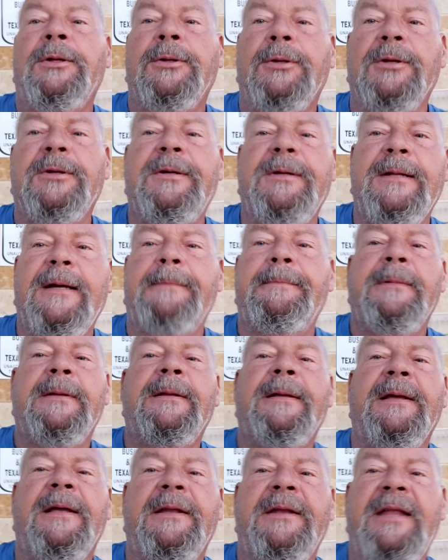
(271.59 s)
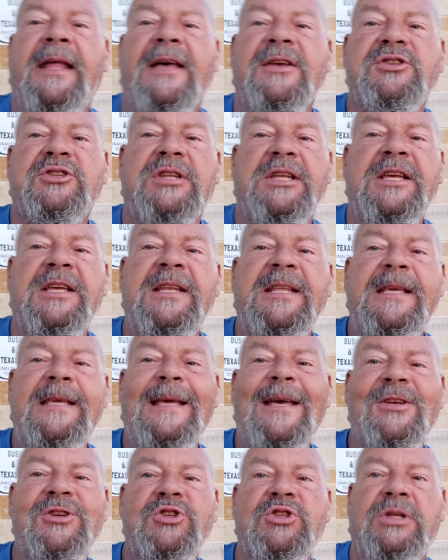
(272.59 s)
Look it up. Nest,
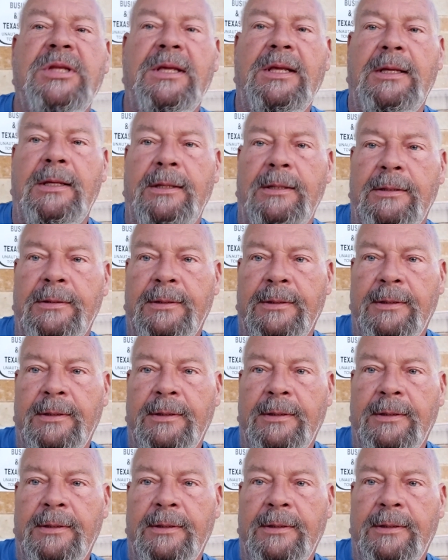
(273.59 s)
N-E-S-T.